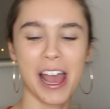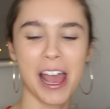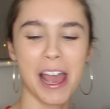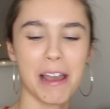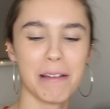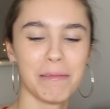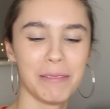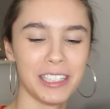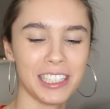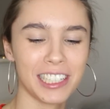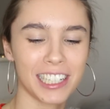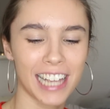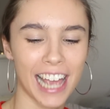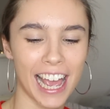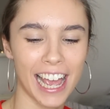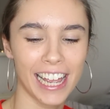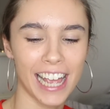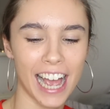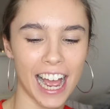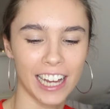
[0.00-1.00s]
Urban
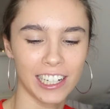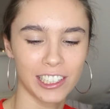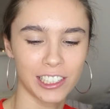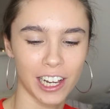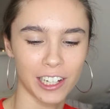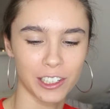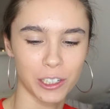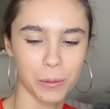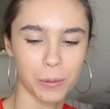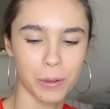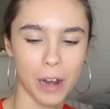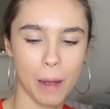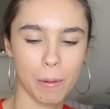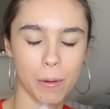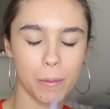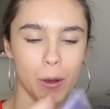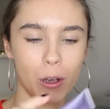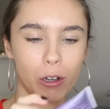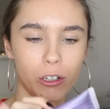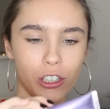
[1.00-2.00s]
Decay Eyeshadow
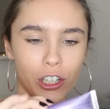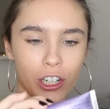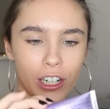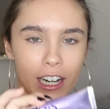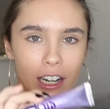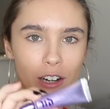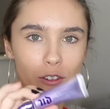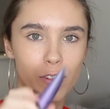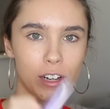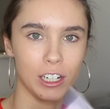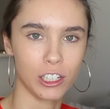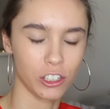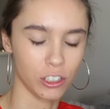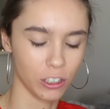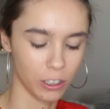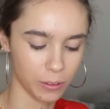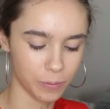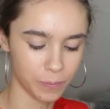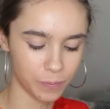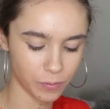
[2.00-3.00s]
Primer Potion in
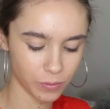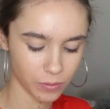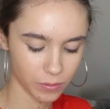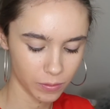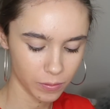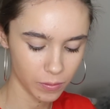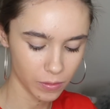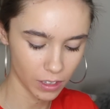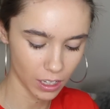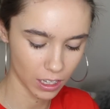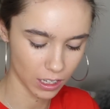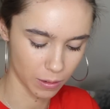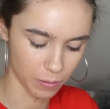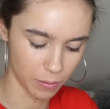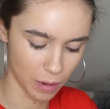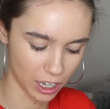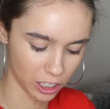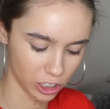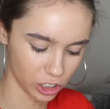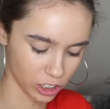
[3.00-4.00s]
Original.
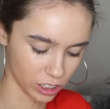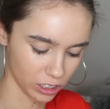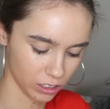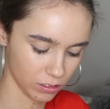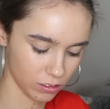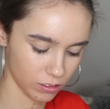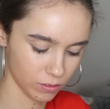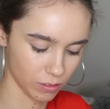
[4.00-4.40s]
I'm actually